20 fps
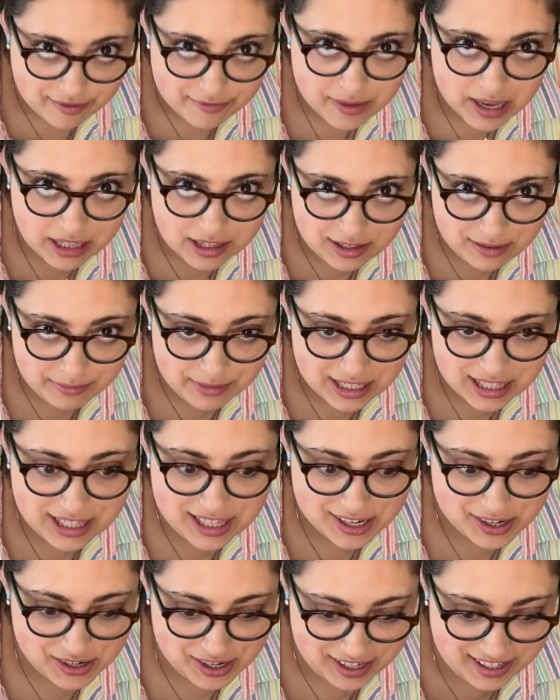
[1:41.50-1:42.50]
made some
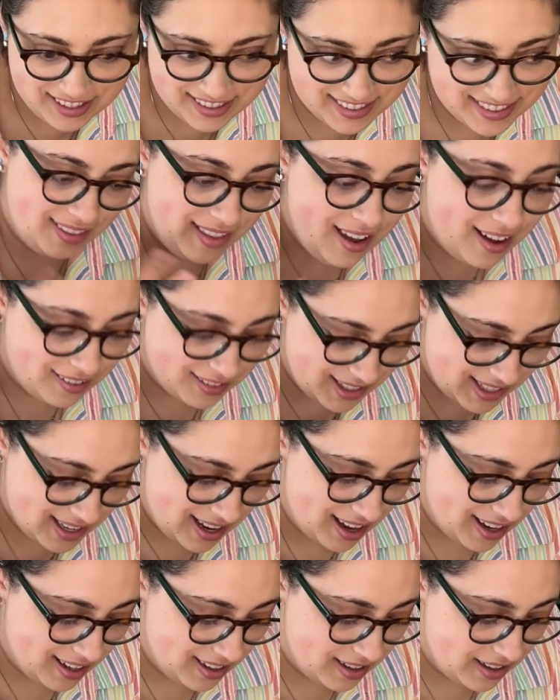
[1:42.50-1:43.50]
decisions. The
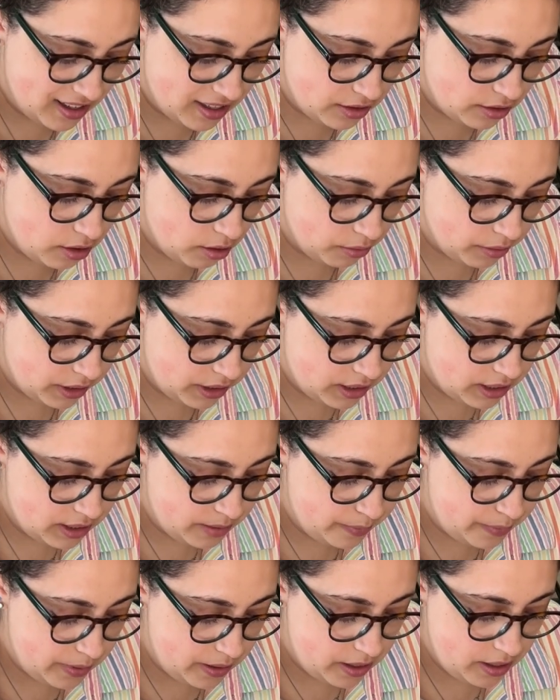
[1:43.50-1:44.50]
outside is going to
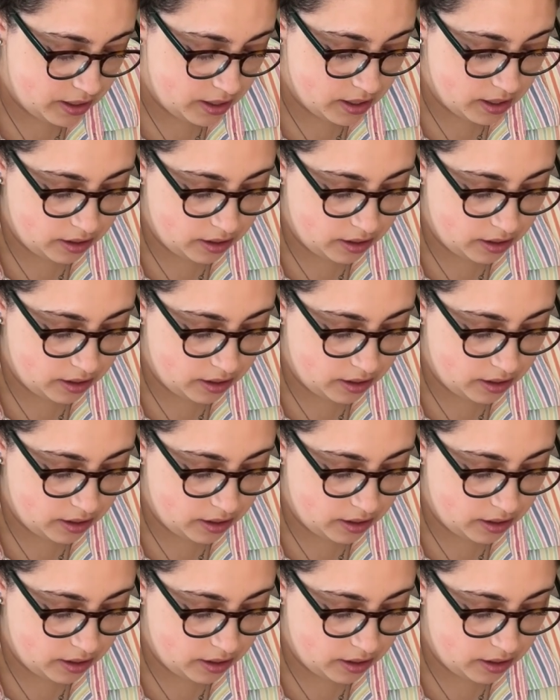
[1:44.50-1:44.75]
be